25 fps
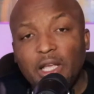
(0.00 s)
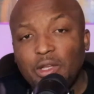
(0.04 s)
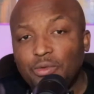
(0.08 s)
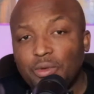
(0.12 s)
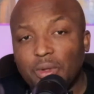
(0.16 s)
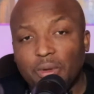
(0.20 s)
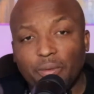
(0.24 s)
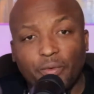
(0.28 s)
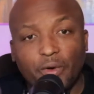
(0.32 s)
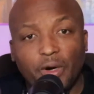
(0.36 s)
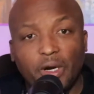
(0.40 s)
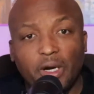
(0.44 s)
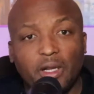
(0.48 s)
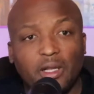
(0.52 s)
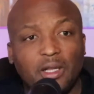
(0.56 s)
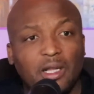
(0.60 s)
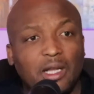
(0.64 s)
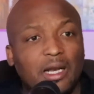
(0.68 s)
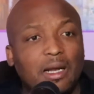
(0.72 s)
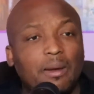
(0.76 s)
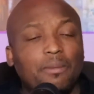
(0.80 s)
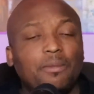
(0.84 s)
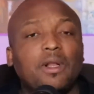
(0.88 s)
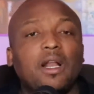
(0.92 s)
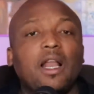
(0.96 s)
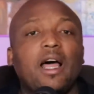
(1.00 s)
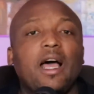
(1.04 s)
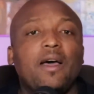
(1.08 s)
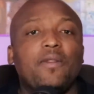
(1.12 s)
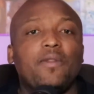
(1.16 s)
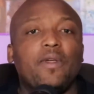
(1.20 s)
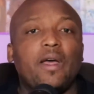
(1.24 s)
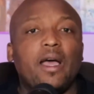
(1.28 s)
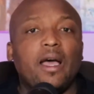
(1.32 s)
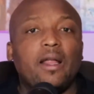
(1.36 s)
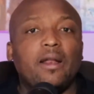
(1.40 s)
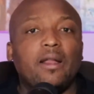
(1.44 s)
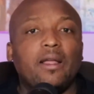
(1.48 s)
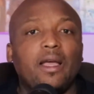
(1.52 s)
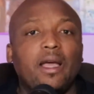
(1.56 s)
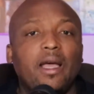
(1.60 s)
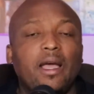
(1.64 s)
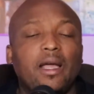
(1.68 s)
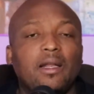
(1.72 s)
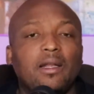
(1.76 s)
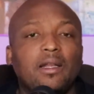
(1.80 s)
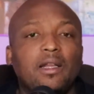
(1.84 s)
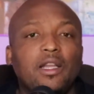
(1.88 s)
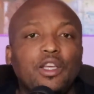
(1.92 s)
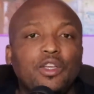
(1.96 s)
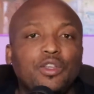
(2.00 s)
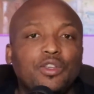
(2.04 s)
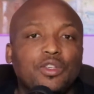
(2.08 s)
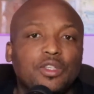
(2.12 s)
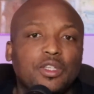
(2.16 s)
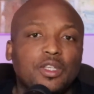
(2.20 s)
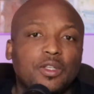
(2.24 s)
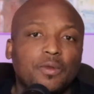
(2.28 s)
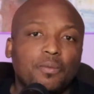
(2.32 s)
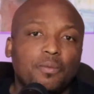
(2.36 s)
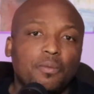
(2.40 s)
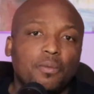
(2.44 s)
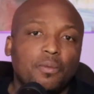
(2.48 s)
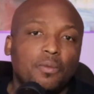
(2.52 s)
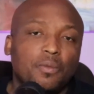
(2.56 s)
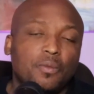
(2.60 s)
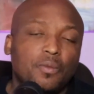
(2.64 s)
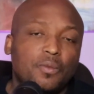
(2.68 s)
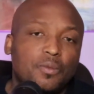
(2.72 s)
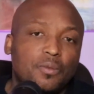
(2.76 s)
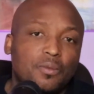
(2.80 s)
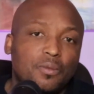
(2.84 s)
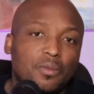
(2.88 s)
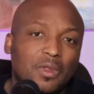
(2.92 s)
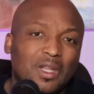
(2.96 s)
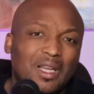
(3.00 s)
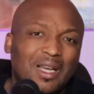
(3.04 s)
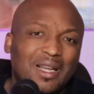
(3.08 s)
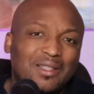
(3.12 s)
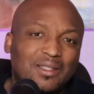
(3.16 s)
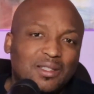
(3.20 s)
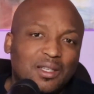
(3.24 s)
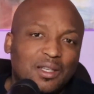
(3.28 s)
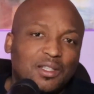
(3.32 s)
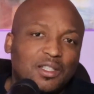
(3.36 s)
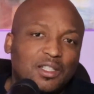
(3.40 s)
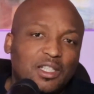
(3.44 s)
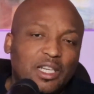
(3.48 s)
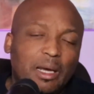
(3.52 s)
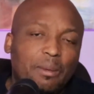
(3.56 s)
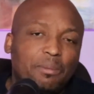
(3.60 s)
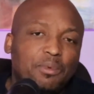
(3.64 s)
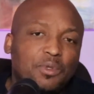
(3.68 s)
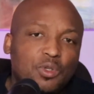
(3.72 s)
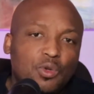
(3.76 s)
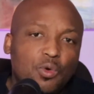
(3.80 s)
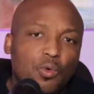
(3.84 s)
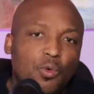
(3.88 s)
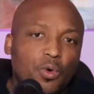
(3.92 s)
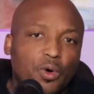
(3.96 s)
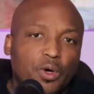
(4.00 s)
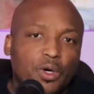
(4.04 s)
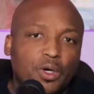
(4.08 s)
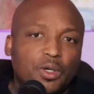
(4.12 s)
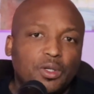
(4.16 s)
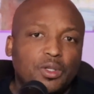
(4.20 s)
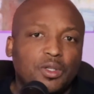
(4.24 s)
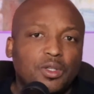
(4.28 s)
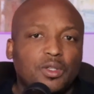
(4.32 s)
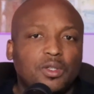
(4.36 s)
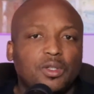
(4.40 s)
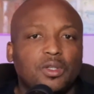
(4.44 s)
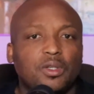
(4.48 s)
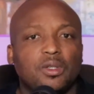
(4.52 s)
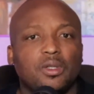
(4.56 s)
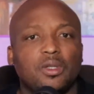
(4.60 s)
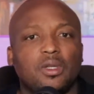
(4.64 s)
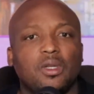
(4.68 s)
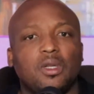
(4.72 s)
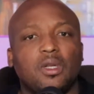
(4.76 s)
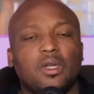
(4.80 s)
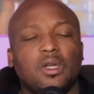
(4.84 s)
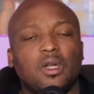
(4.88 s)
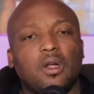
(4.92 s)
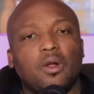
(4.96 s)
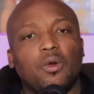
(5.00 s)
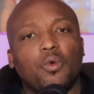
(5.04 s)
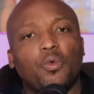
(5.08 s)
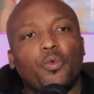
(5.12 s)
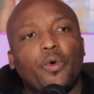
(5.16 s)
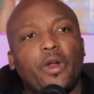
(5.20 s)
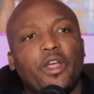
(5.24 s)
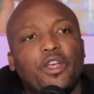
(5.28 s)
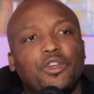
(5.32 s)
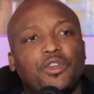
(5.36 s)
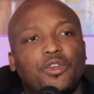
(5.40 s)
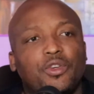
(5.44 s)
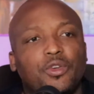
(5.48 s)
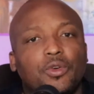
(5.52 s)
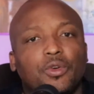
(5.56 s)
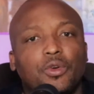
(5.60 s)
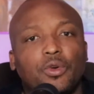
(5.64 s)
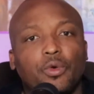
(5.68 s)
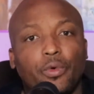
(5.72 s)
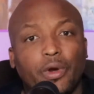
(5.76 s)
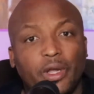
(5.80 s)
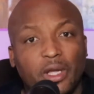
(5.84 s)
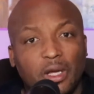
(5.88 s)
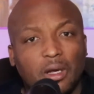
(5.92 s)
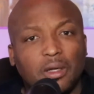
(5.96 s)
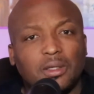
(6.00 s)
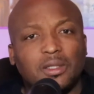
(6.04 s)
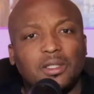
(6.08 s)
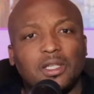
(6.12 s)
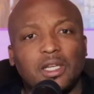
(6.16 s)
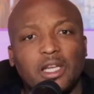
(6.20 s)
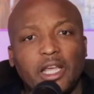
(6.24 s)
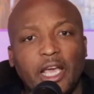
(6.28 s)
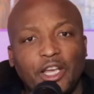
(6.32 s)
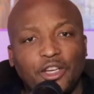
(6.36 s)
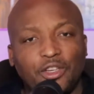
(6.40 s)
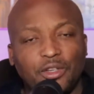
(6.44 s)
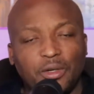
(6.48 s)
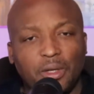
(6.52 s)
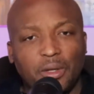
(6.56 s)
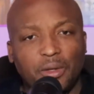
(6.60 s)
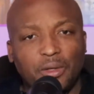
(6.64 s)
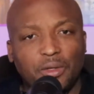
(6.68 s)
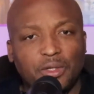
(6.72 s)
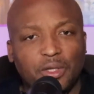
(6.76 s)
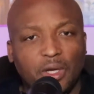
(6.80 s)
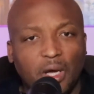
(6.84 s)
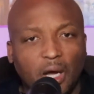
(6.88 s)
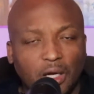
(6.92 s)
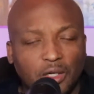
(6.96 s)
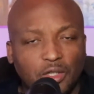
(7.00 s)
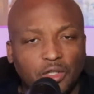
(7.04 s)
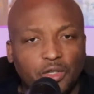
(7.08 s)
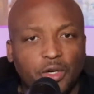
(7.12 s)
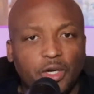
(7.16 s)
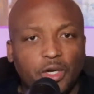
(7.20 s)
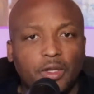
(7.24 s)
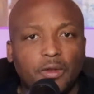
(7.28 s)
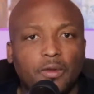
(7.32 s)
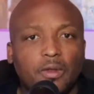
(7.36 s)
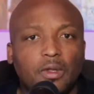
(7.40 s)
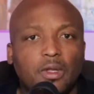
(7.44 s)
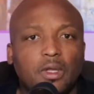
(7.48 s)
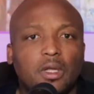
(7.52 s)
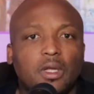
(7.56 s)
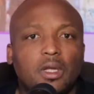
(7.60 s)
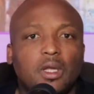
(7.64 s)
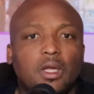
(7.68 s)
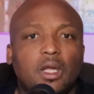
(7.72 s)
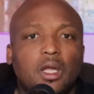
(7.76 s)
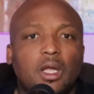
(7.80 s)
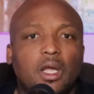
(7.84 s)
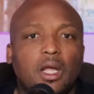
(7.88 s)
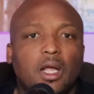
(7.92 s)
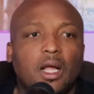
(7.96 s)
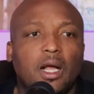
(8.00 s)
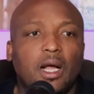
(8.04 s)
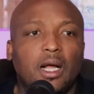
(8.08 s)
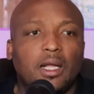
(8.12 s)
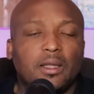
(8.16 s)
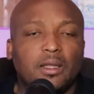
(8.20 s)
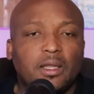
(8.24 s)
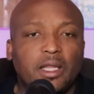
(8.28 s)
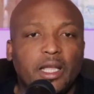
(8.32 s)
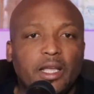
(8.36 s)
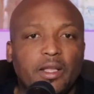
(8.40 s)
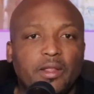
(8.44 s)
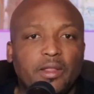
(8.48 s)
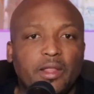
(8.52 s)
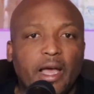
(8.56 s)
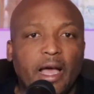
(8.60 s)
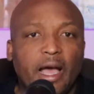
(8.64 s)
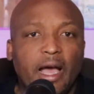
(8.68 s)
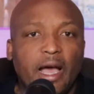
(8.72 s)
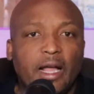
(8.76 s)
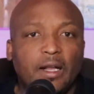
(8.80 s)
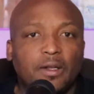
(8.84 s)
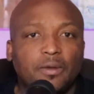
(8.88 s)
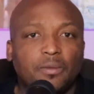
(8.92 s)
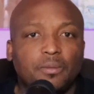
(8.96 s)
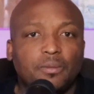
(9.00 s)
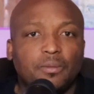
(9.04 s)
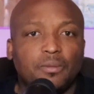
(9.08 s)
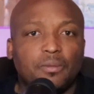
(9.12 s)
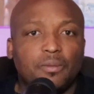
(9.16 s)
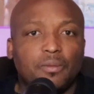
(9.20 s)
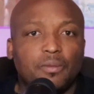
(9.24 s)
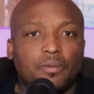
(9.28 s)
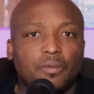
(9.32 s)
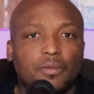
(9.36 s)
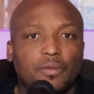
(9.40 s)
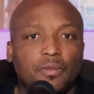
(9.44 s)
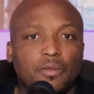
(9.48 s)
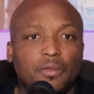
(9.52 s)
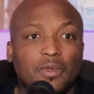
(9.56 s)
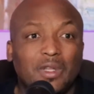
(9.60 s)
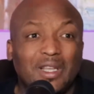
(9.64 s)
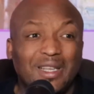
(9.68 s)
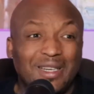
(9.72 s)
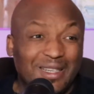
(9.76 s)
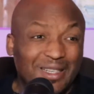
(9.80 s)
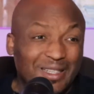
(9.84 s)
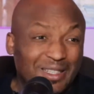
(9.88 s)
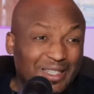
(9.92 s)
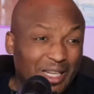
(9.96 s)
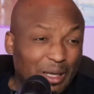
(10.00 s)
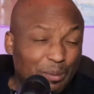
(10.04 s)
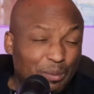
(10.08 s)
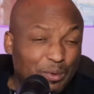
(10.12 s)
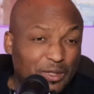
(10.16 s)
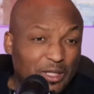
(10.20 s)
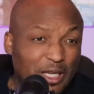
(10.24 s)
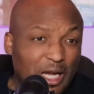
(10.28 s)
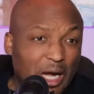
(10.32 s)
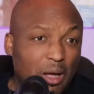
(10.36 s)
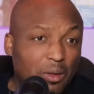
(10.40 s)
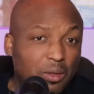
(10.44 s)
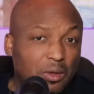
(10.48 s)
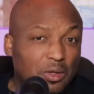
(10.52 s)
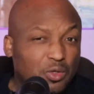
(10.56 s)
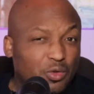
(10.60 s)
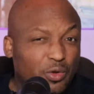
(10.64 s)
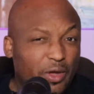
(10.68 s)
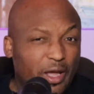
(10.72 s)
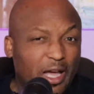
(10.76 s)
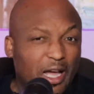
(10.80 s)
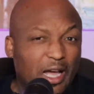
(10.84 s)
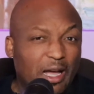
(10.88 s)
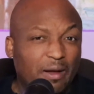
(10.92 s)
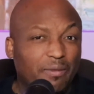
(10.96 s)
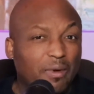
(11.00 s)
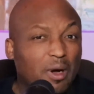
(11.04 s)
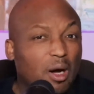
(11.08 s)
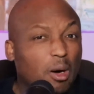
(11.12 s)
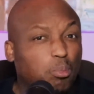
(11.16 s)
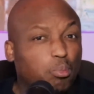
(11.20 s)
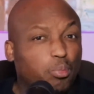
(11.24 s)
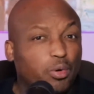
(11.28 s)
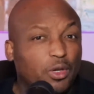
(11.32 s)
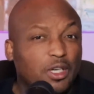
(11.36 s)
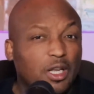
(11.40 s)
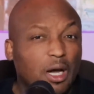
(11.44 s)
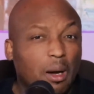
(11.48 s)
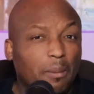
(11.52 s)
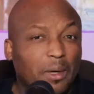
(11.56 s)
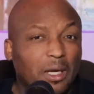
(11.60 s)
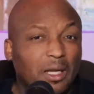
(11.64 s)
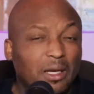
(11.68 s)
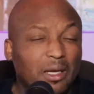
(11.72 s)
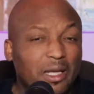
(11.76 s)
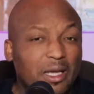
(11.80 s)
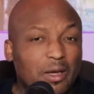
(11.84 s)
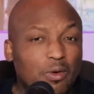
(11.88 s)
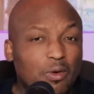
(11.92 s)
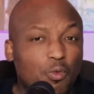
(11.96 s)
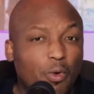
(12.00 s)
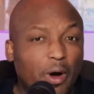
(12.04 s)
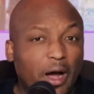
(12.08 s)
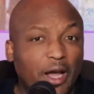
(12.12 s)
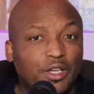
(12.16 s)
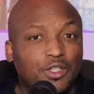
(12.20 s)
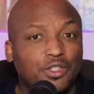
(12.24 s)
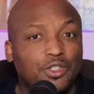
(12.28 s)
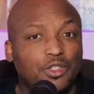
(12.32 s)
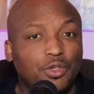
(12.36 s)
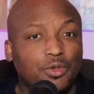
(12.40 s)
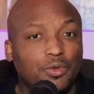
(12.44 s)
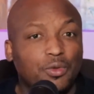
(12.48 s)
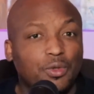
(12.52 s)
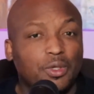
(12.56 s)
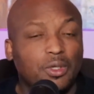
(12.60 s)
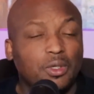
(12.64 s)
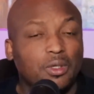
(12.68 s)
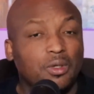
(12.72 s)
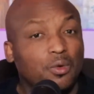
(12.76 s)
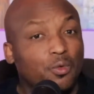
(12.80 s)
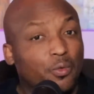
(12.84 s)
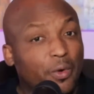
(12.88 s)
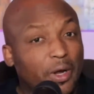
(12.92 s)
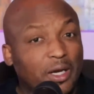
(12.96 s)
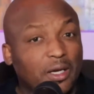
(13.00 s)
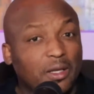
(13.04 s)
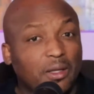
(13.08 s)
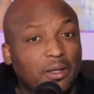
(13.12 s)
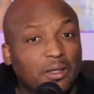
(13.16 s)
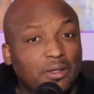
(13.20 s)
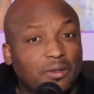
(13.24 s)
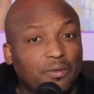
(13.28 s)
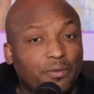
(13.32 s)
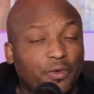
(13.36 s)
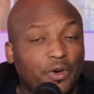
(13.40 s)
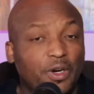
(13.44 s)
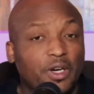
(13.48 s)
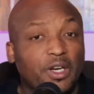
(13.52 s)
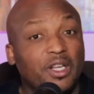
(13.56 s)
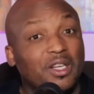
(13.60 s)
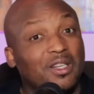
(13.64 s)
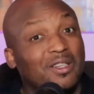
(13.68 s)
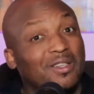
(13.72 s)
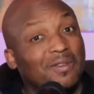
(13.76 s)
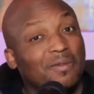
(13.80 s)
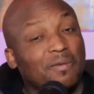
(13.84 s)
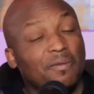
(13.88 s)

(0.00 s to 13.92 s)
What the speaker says: with the verdict, and I'm glad that at least it's a step towards racial reconciliation in this country. I think that in the Deep South, to have a predominantly white juror render this verdict,